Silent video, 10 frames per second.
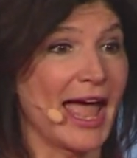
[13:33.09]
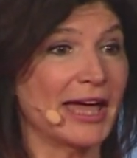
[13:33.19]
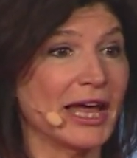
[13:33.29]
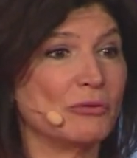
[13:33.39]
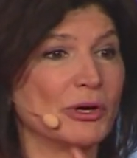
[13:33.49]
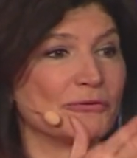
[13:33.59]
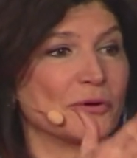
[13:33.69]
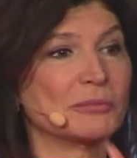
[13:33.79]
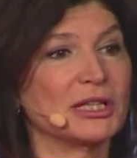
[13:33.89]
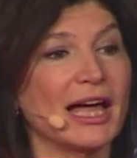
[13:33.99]
And I went
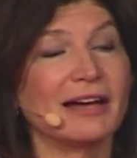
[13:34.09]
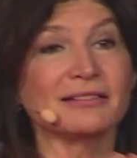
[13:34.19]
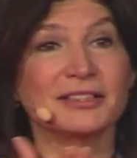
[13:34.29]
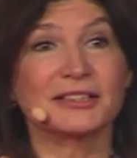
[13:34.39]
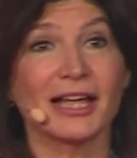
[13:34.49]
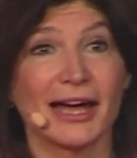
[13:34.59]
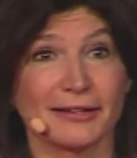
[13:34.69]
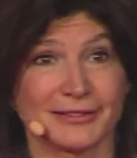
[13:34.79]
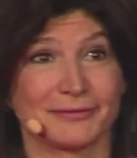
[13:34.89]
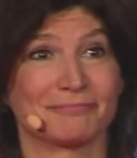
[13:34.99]
from class to
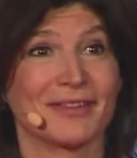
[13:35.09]
class,